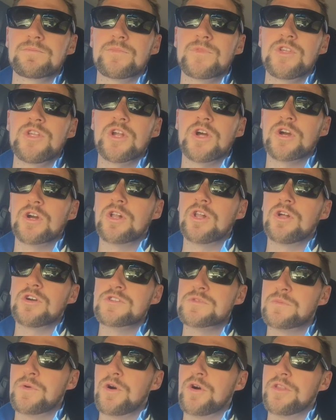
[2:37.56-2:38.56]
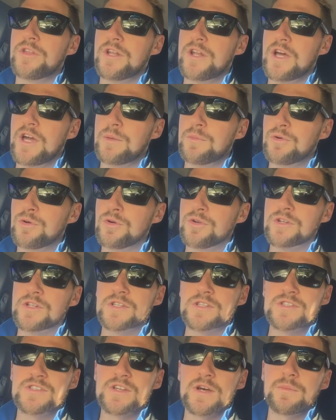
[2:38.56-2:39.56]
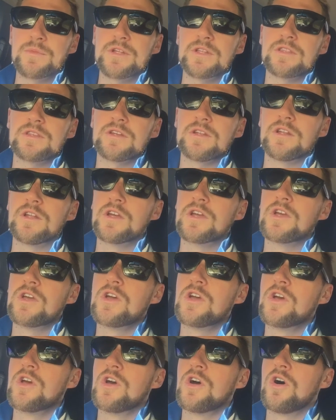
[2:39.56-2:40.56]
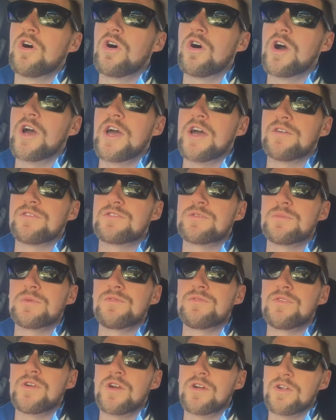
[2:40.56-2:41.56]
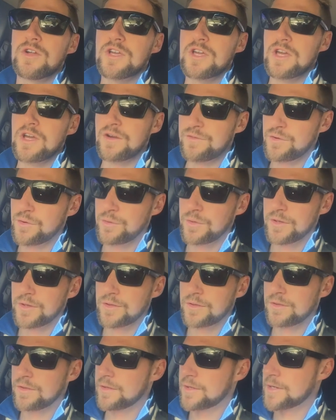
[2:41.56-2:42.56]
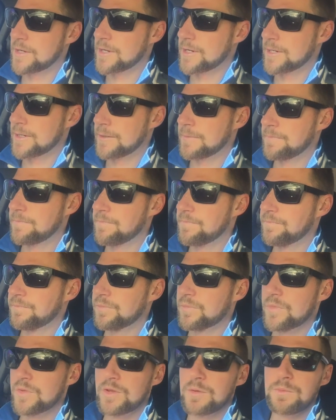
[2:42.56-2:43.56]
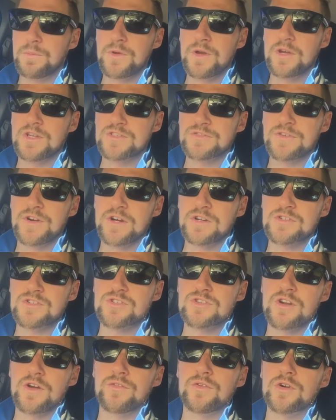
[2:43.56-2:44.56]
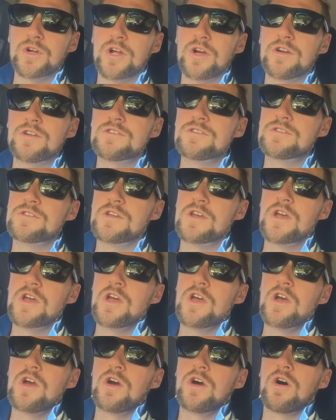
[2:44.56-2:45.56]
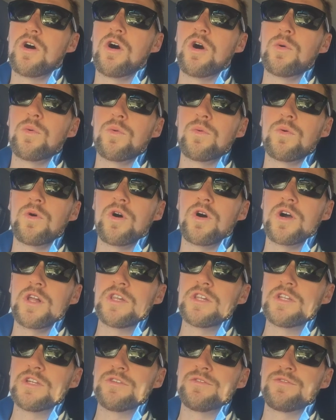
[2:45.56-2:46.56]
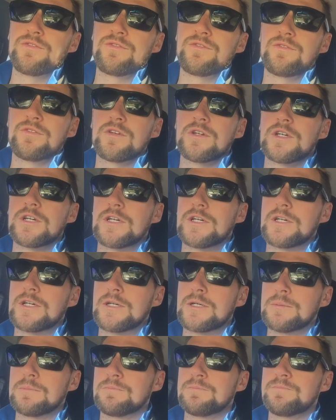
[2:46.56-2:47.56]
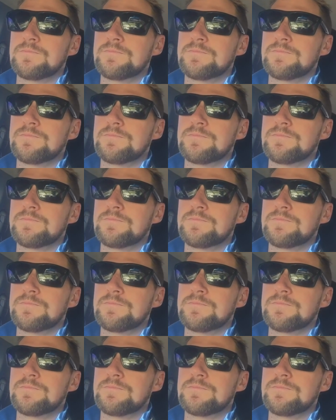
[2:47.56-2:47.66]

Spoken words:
you know, close by in the neighborhood. And it's something that I have to be very careful with, as far as travel goes. I live, I